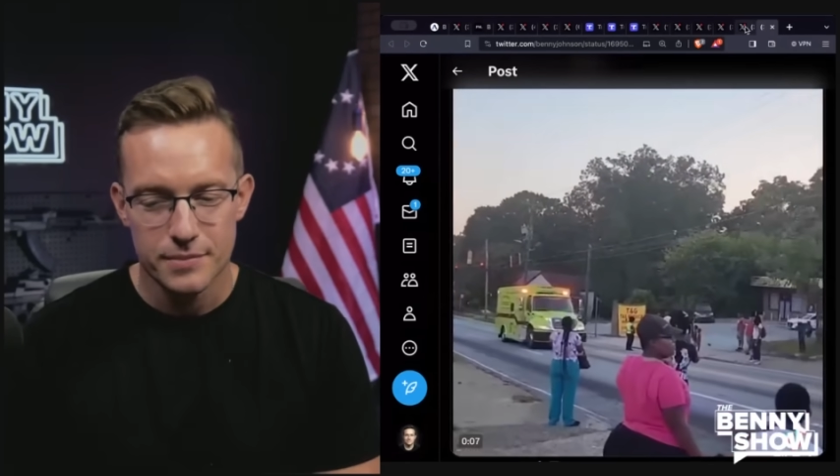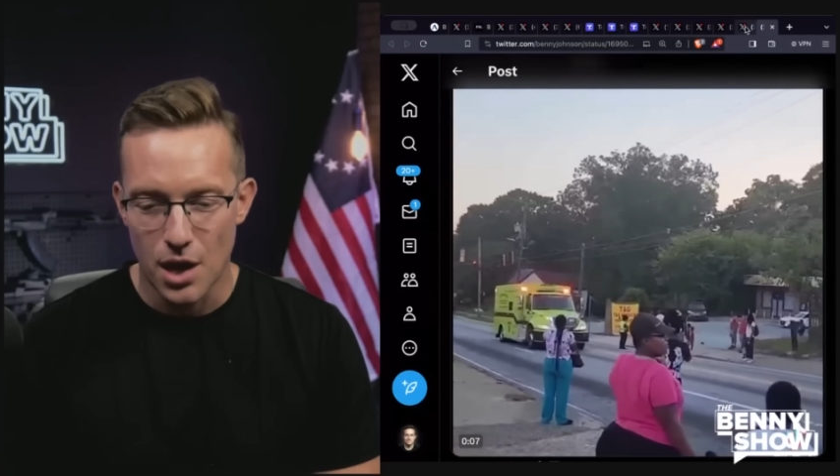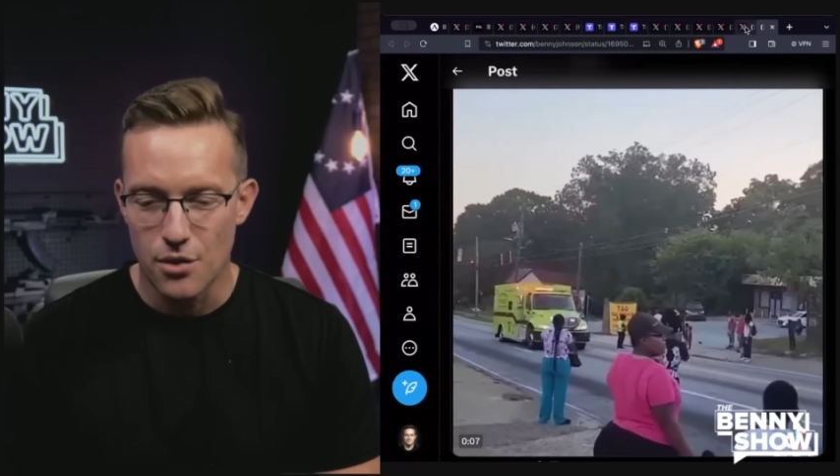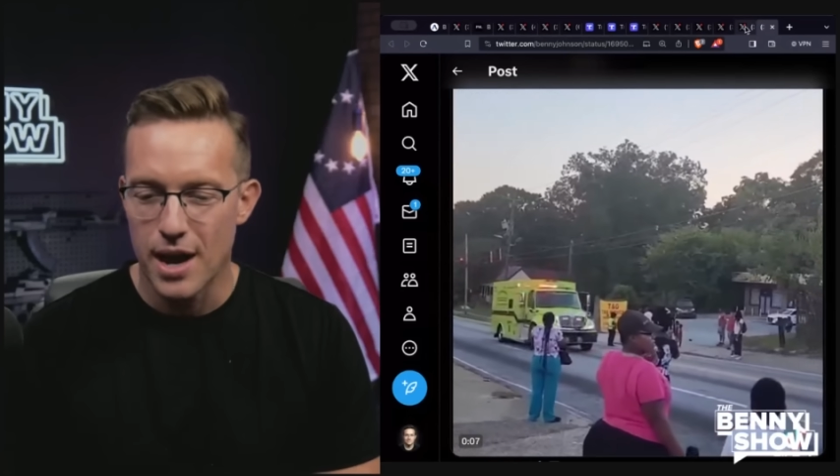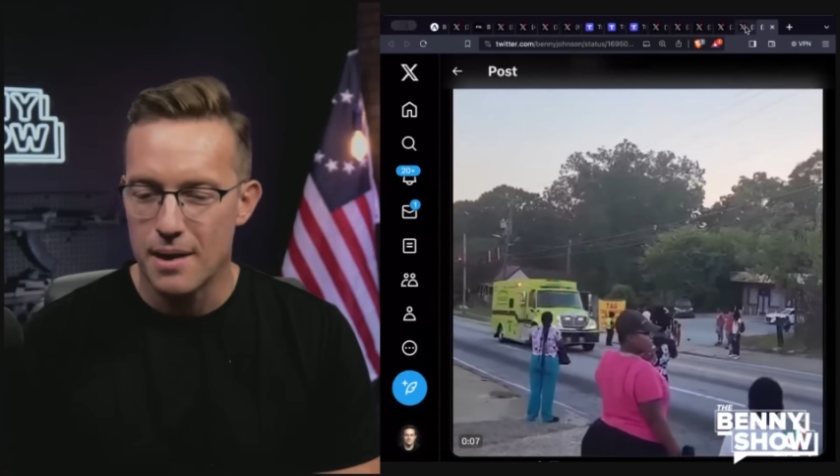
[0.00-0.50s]

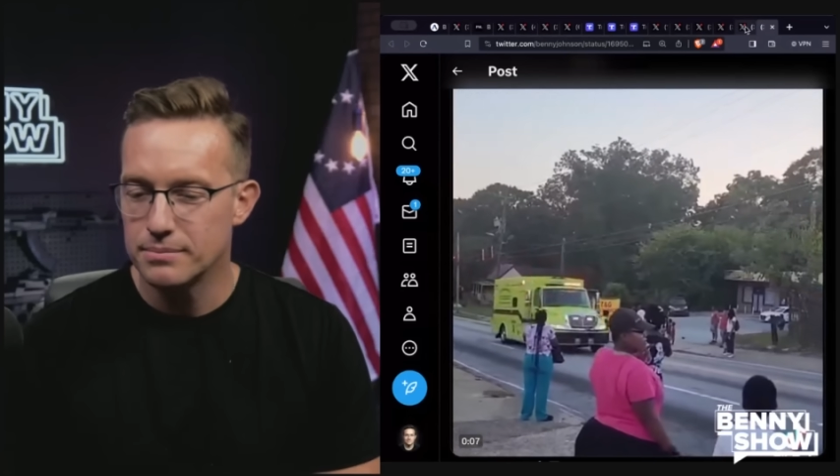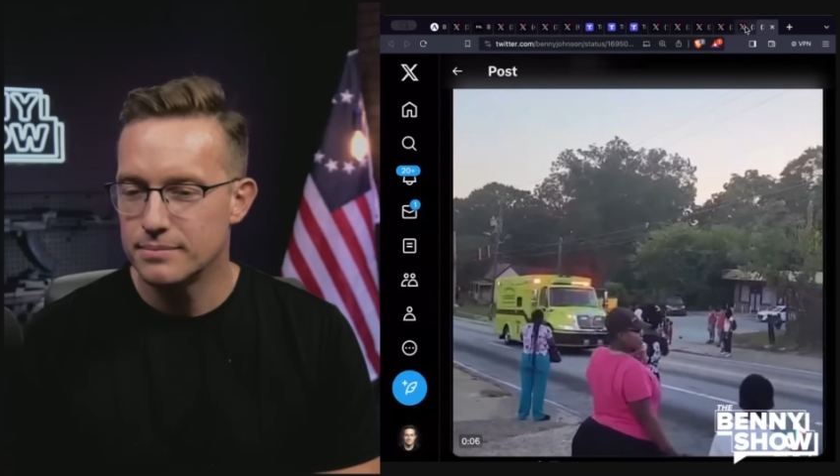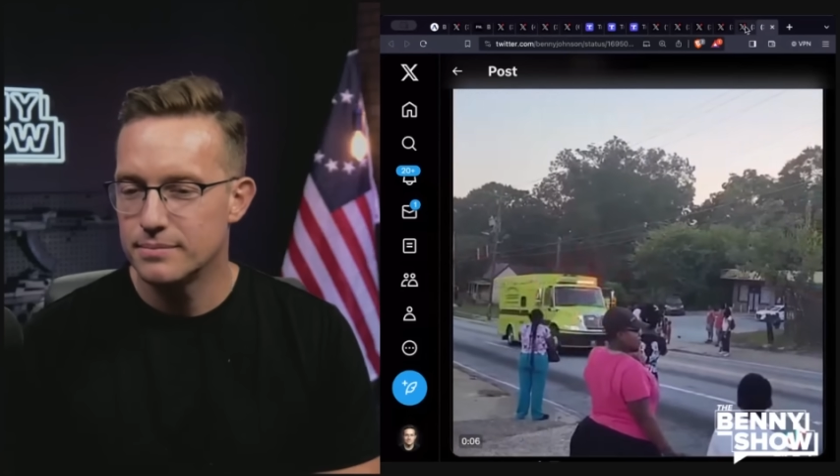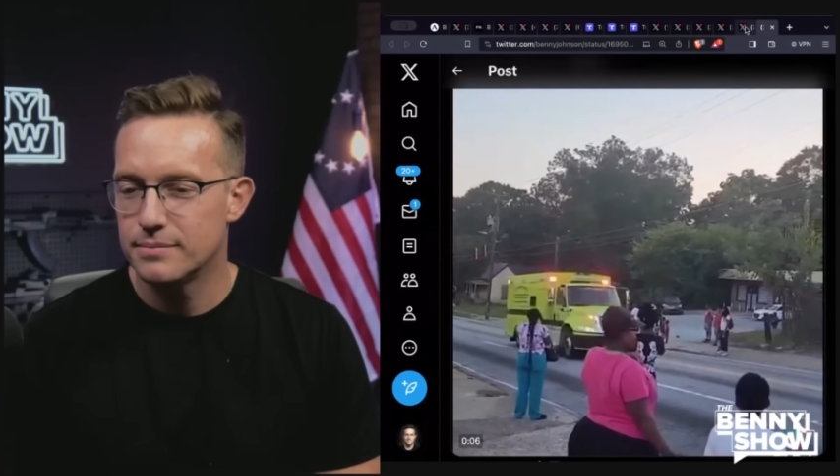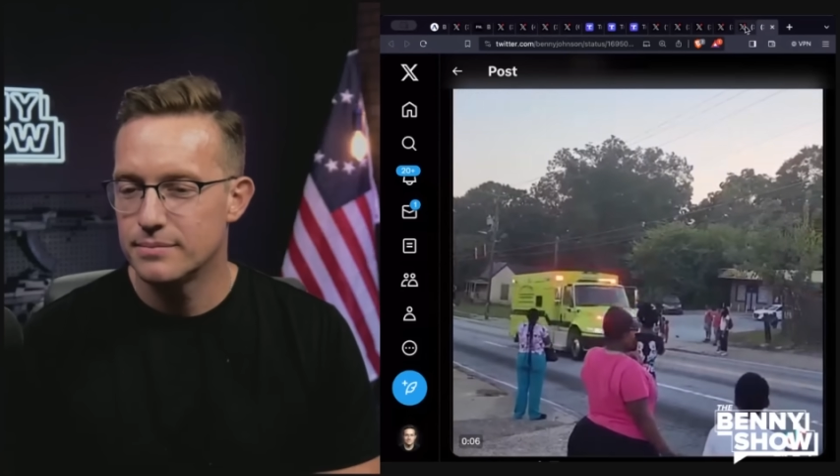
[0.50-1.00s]
Oh, yeah.
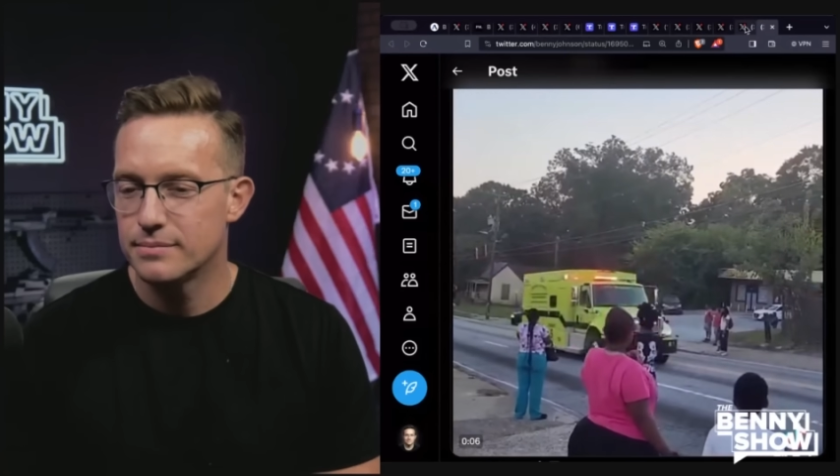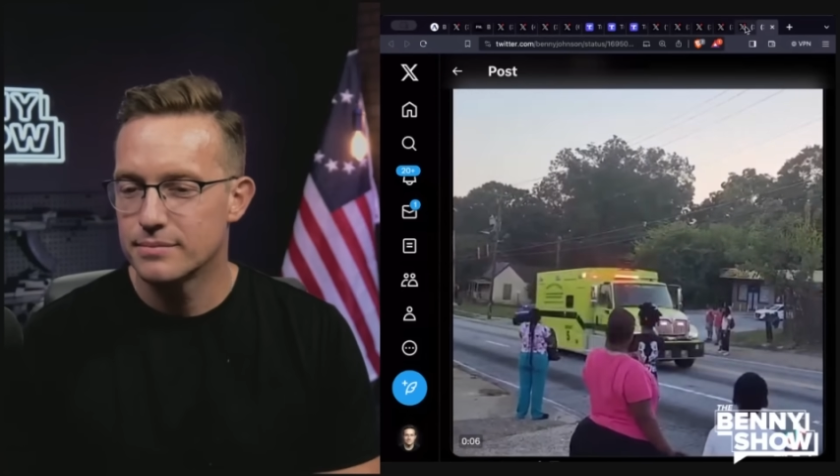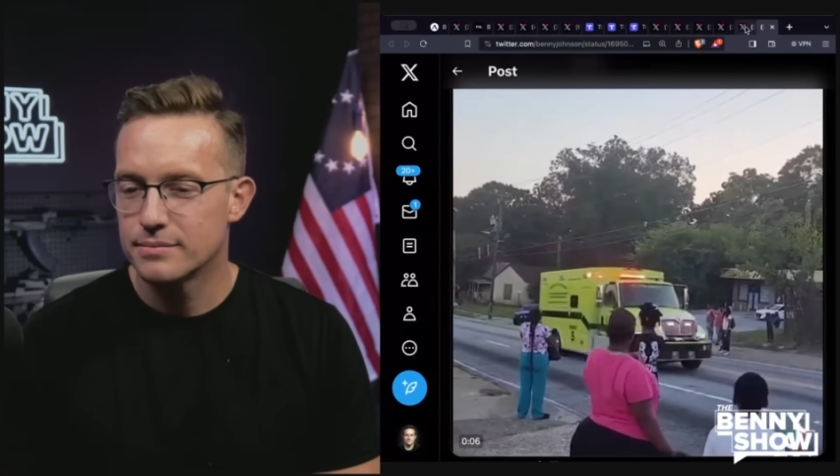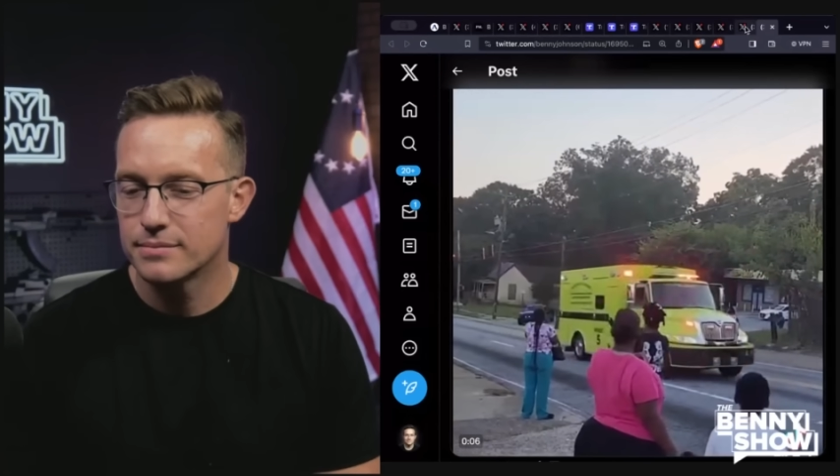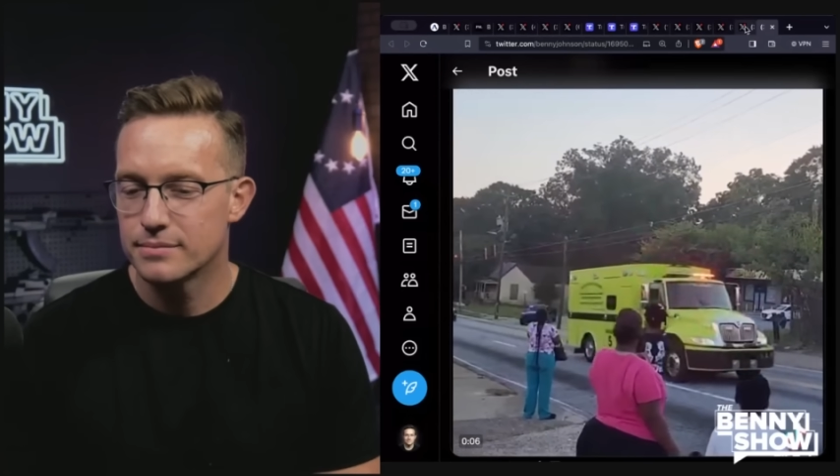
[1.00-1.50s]

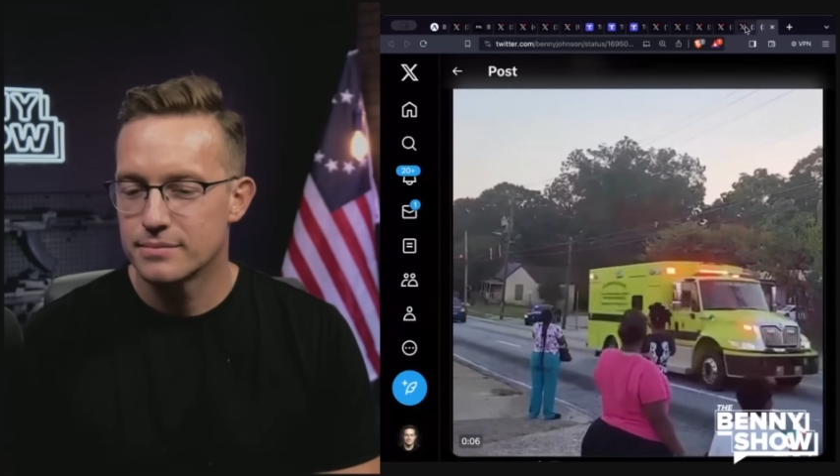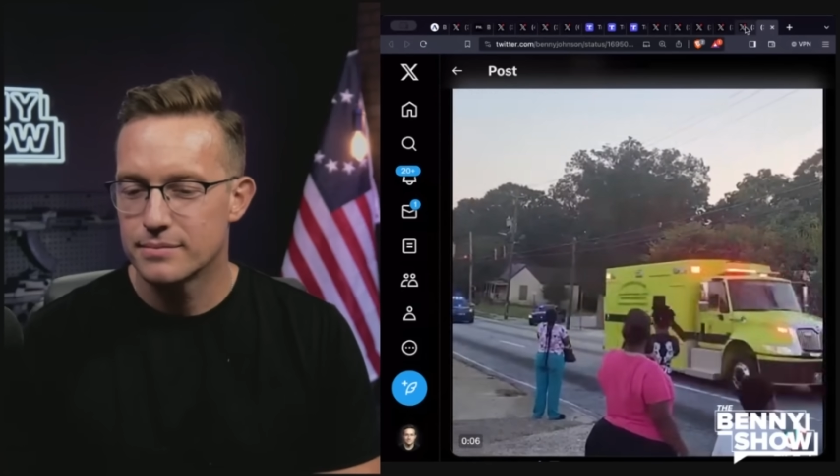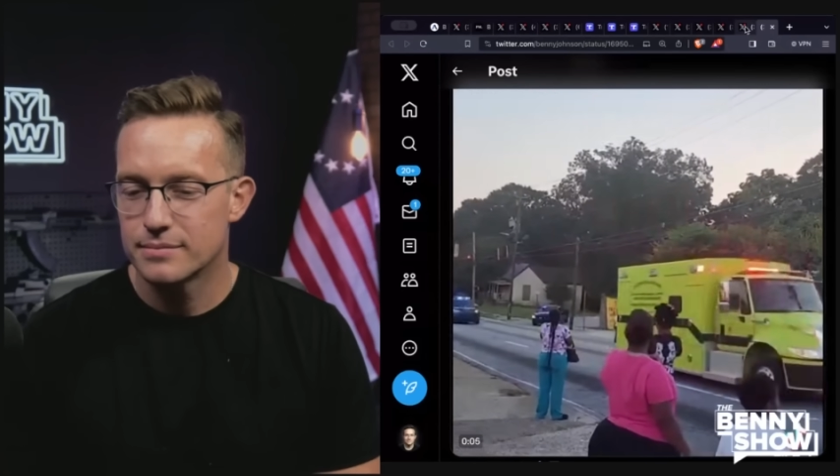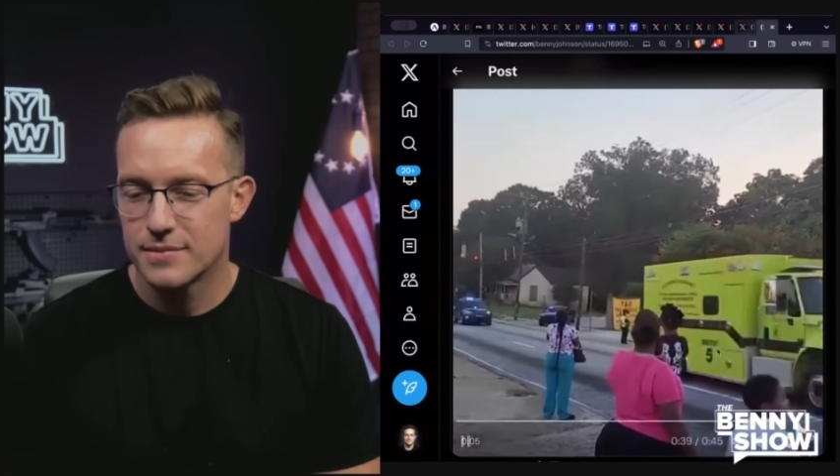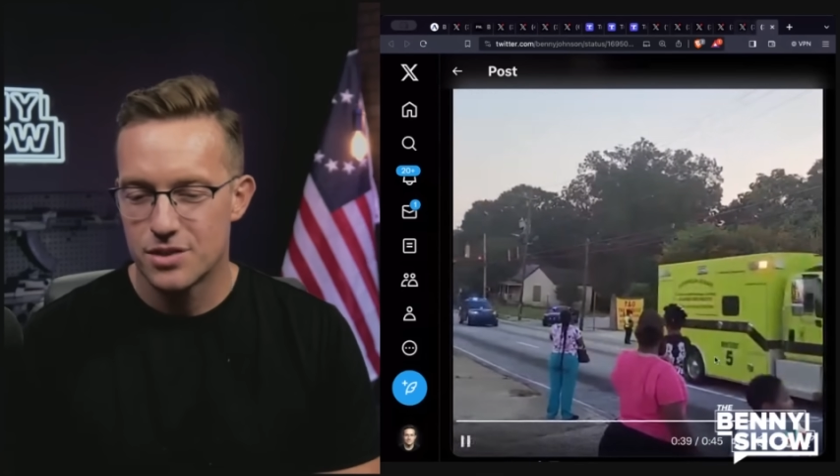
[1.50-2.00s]

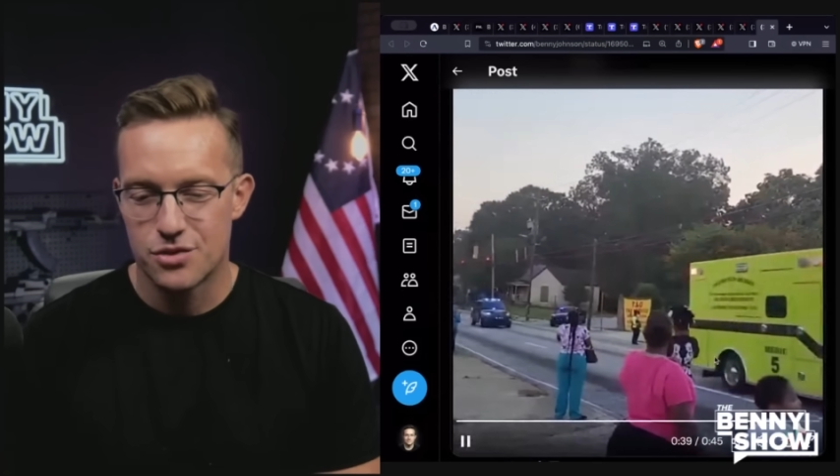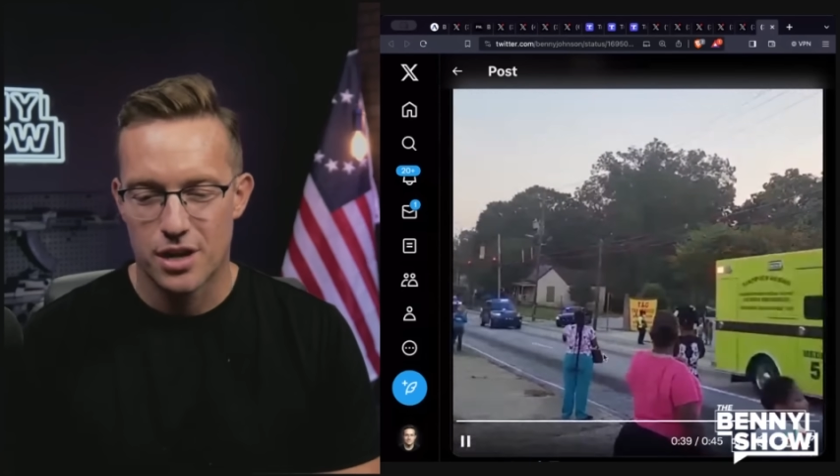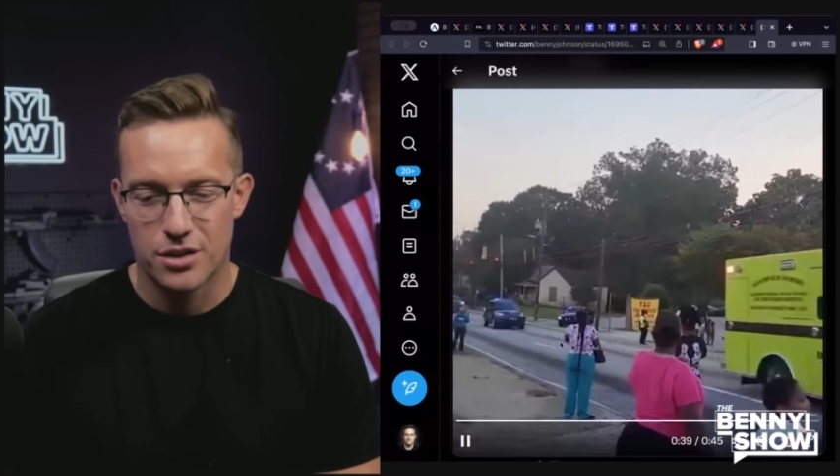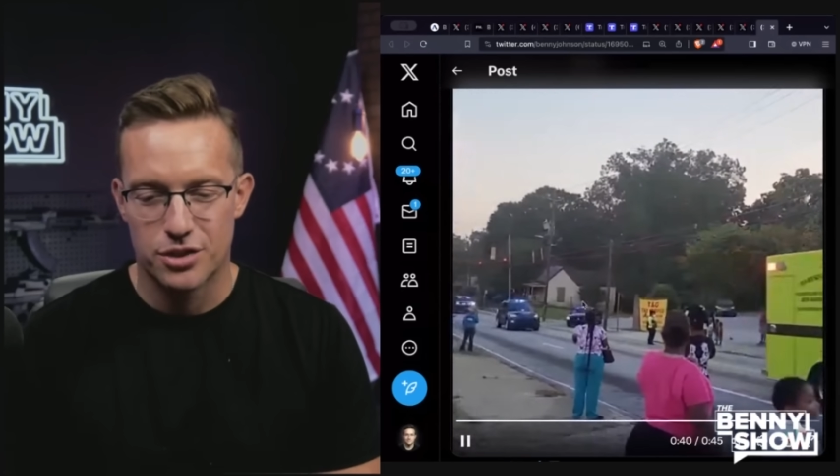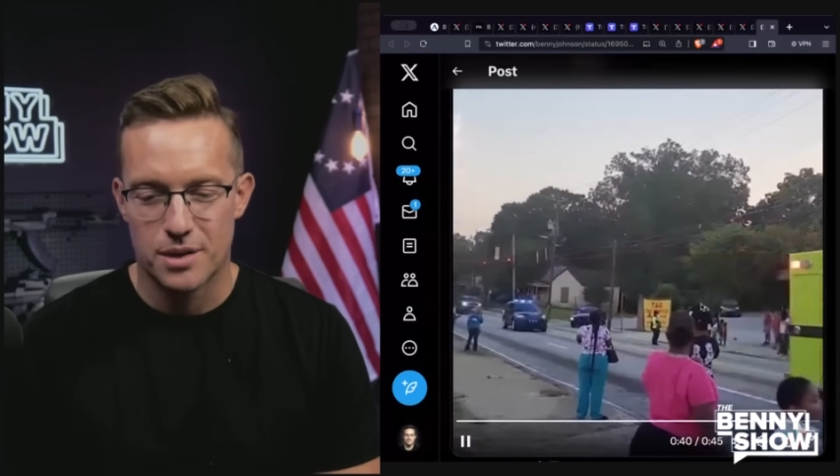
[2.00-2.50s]
This was
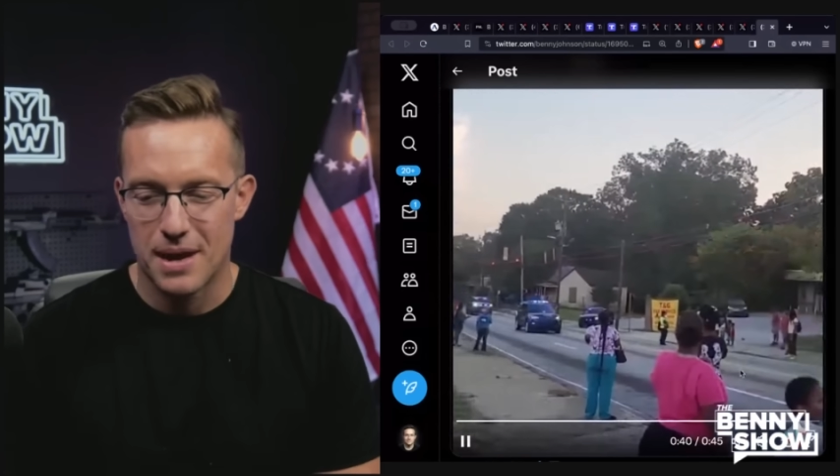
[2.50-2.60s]
Donald Trump